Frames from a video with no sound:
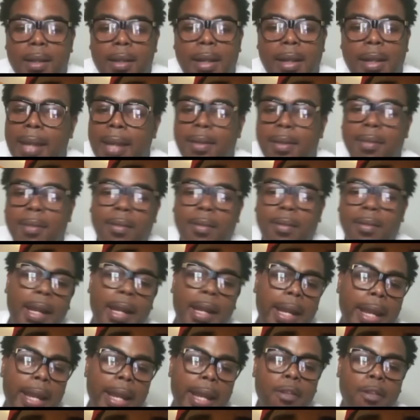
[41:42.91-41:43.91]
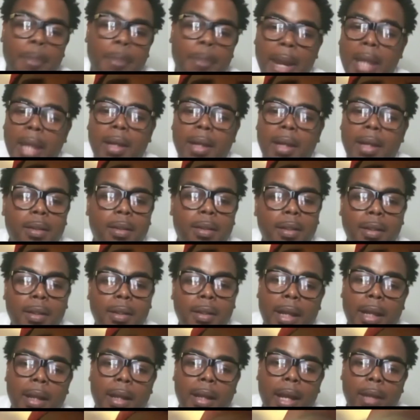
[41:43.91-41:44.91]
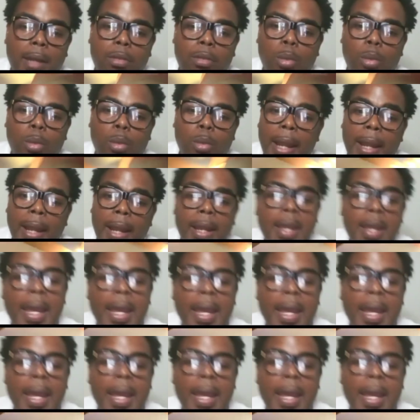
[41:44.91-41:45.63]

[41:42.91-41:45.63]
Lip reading: got the slang. Everybody and took our swag.